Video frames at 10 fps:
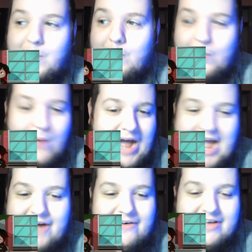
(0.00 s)

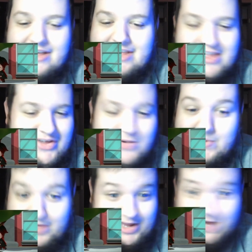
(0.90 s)
Wow. You
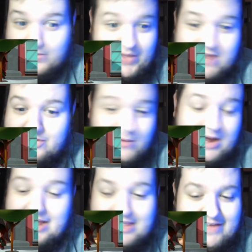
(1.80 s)
really don't think too
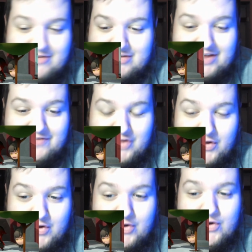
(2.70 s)
highly of yourself,
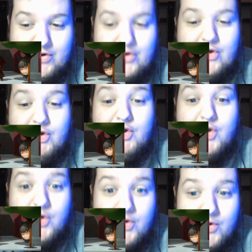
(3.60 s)

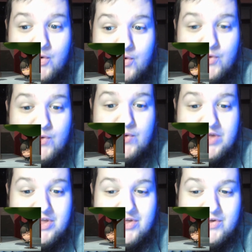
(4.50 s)
do
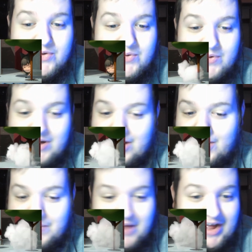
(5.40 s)
you?
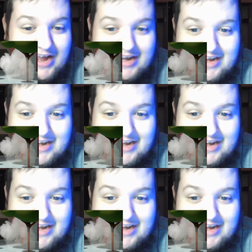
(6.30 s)
Oh god.